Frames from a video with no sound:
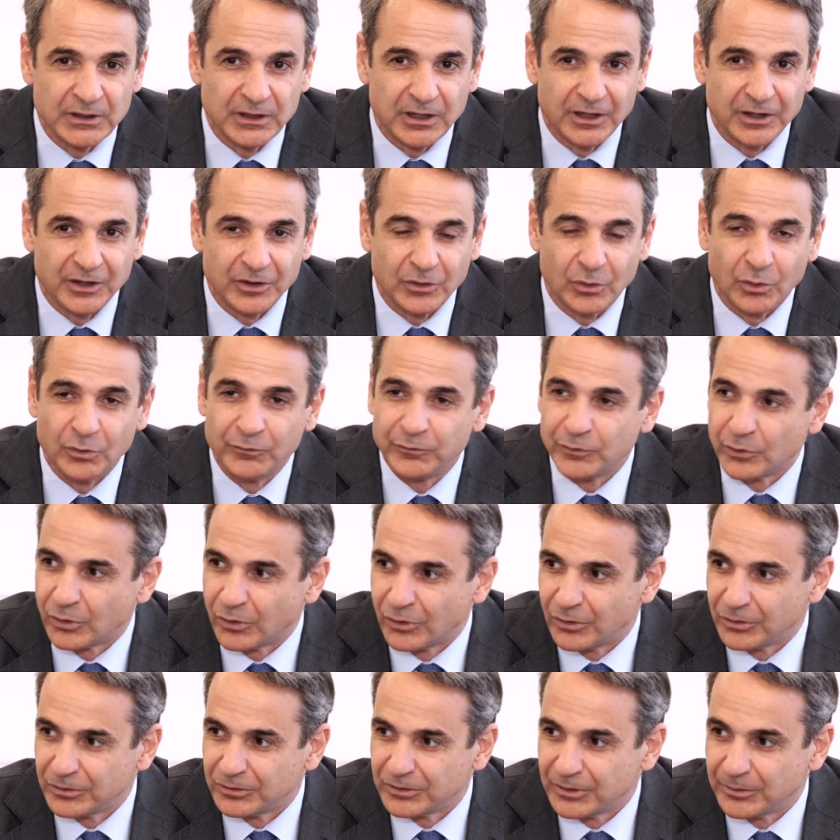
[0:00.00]
uh,
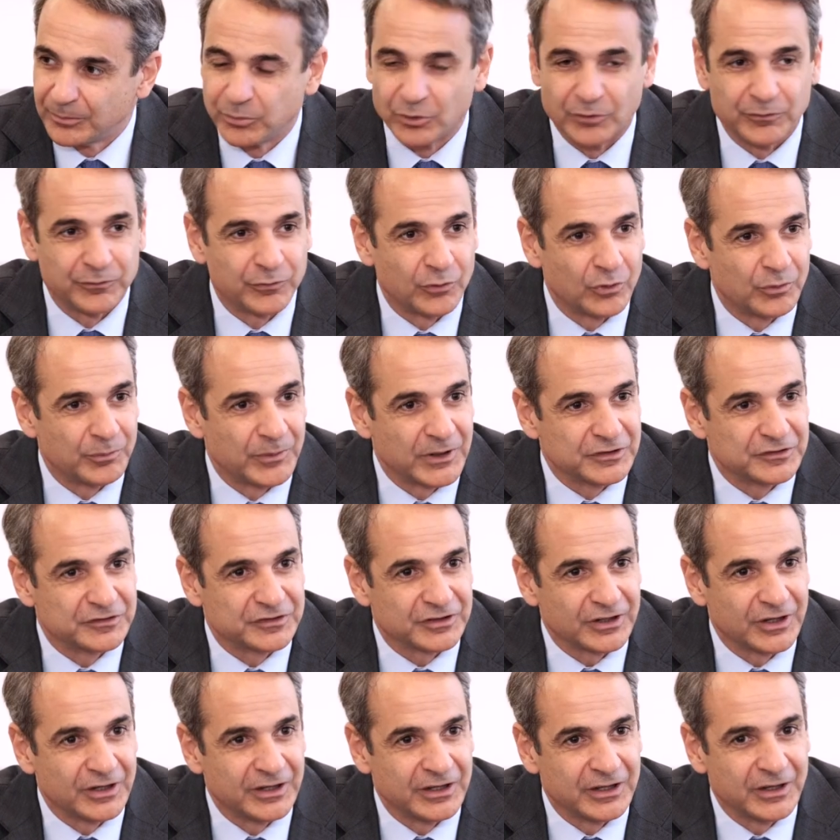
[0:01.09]
overall uh,
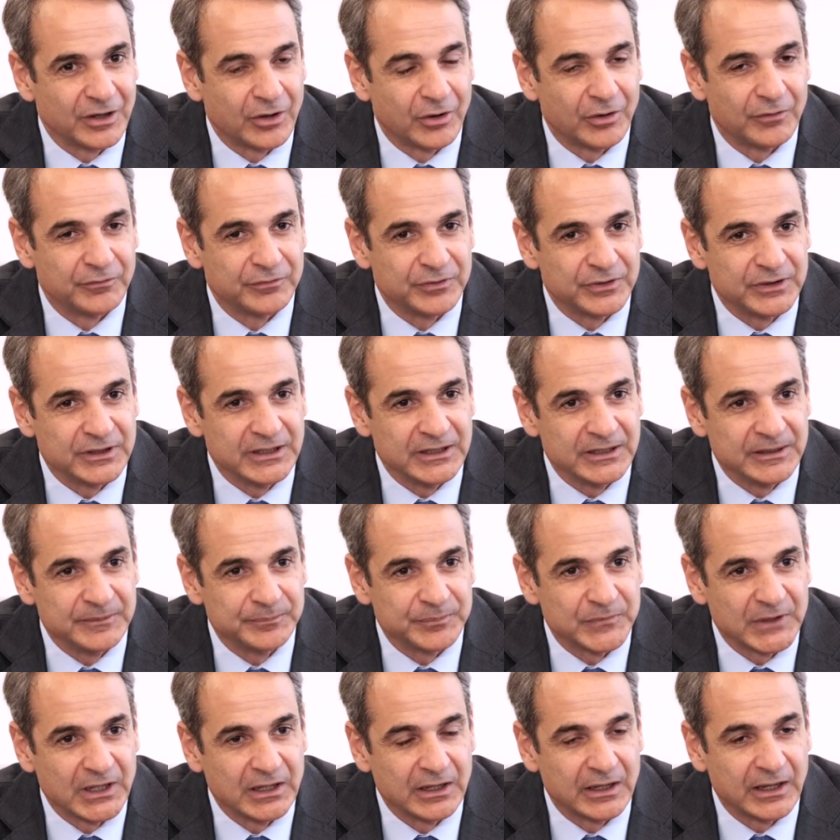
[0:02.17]
performance uh, of the
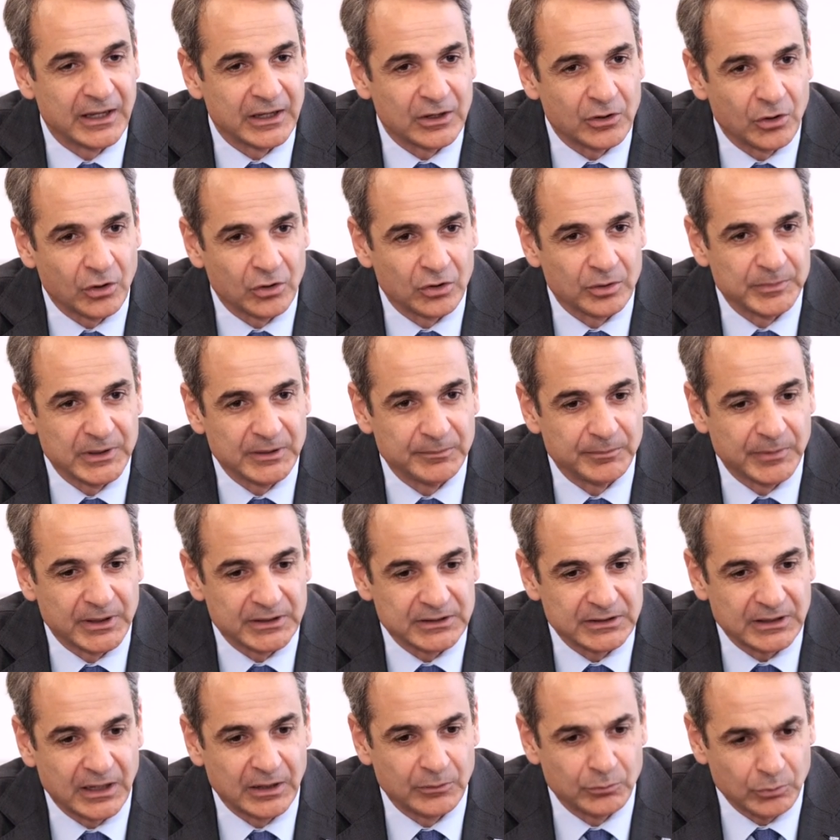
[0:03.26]
economy. But
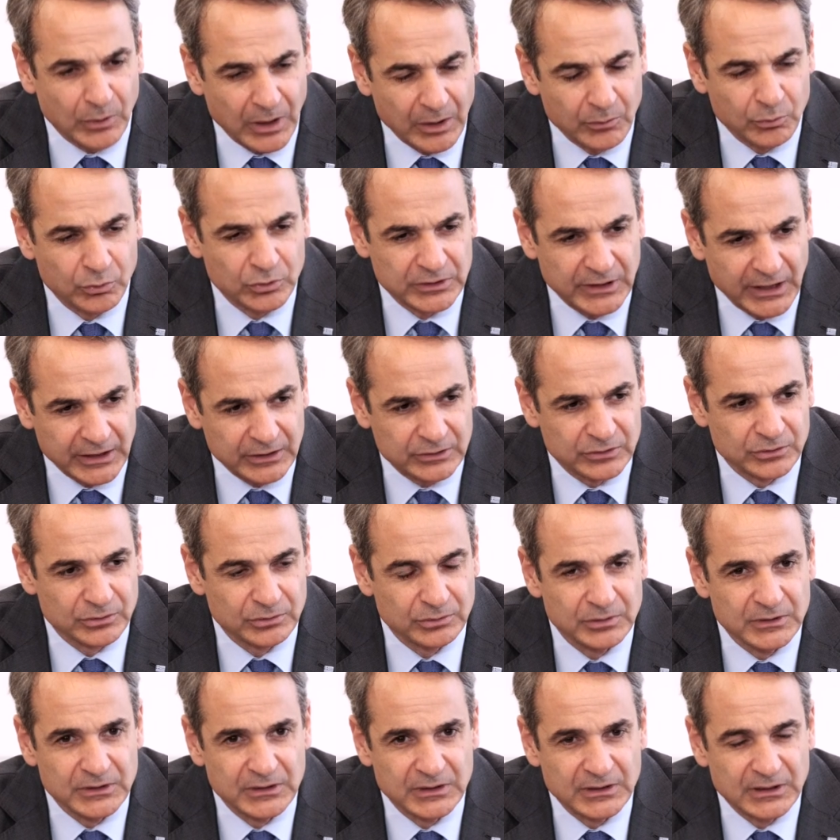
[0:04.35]
I, I, would like
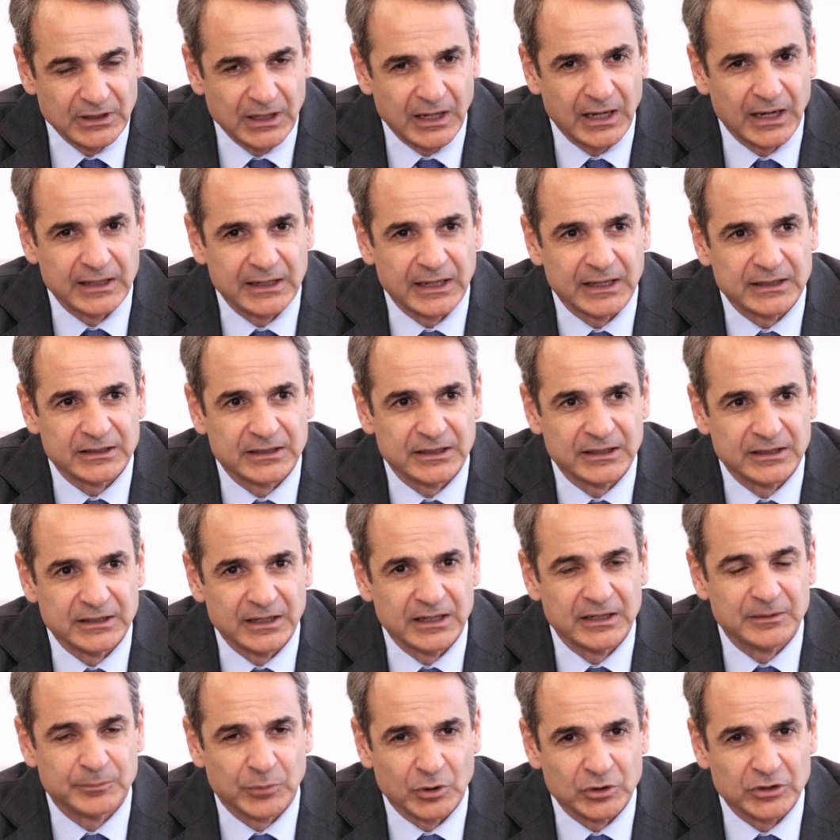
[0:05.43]
to highlight in,
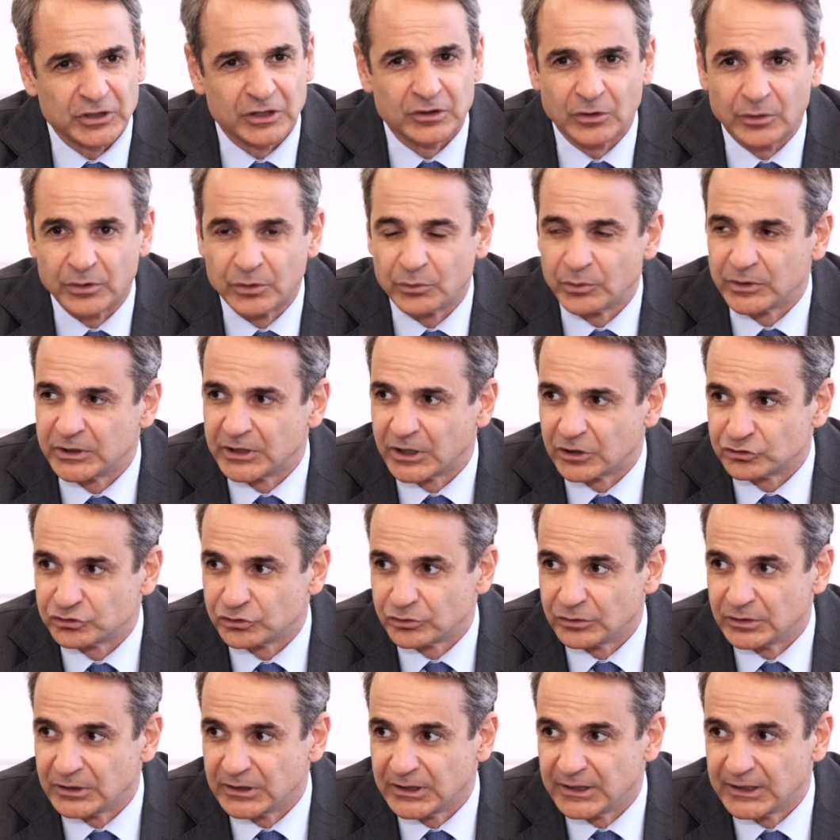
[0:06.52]
in particular the
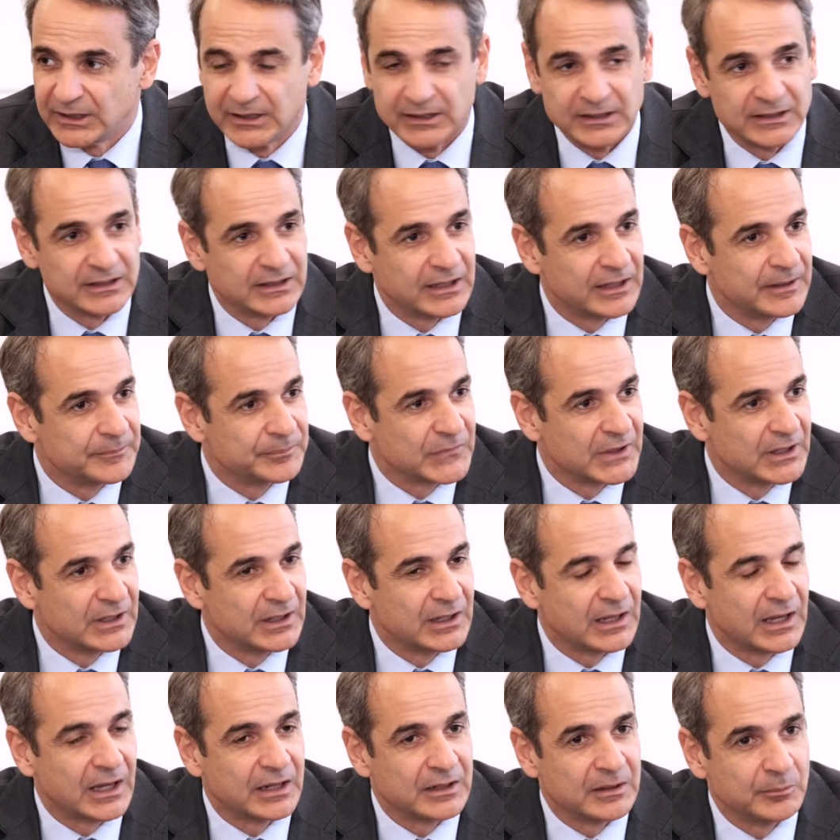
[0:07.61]
reduction in uh,
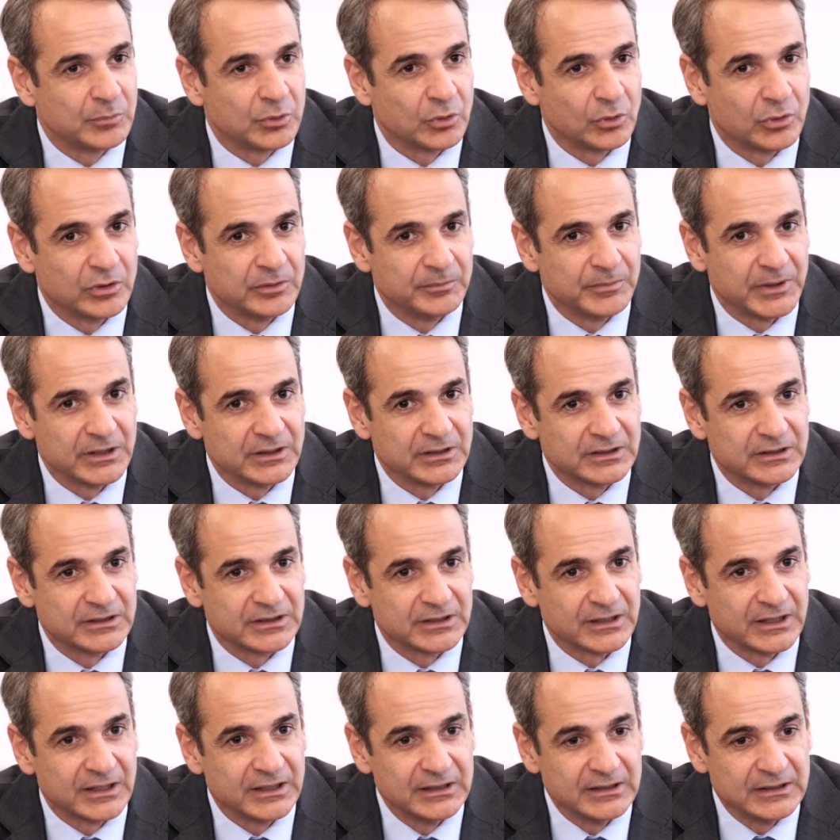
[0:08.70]
uh unemployment,
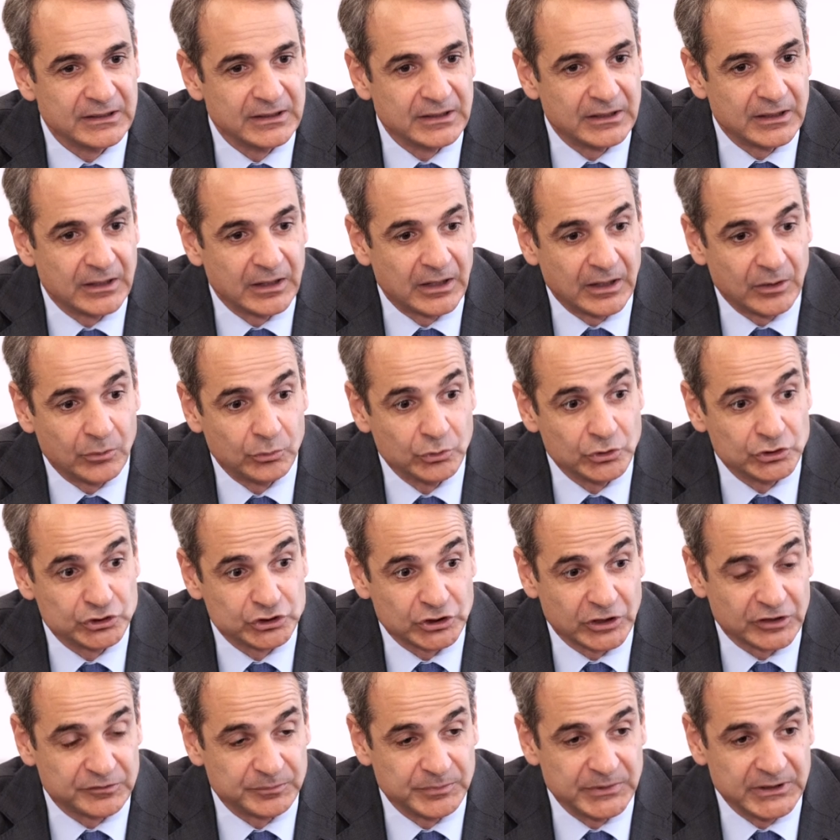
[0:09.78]
uh, uh, which
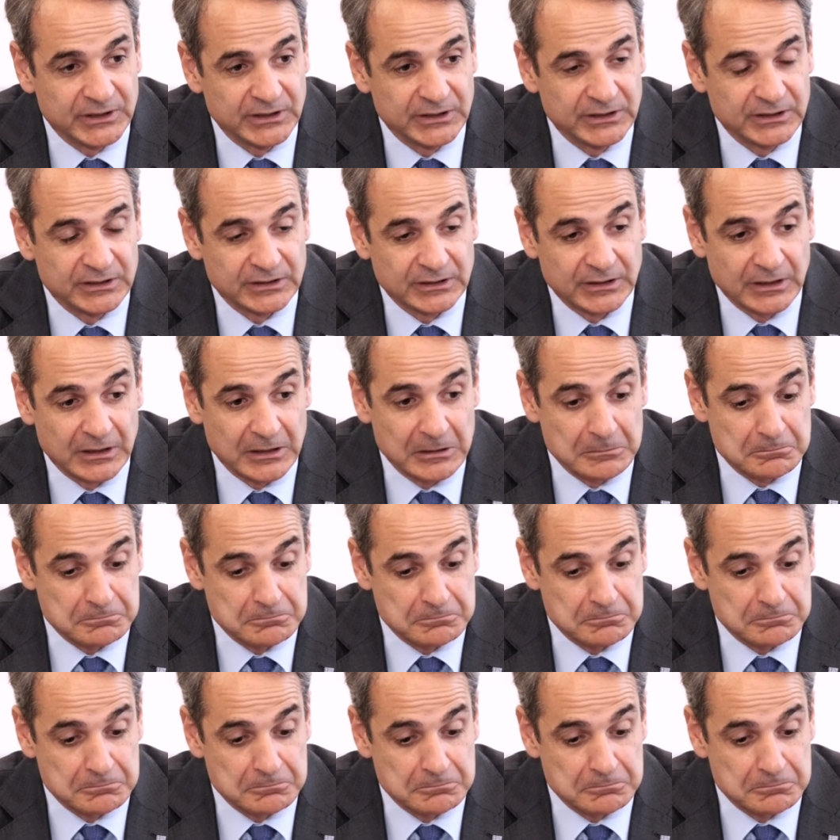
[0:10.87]
has been uh,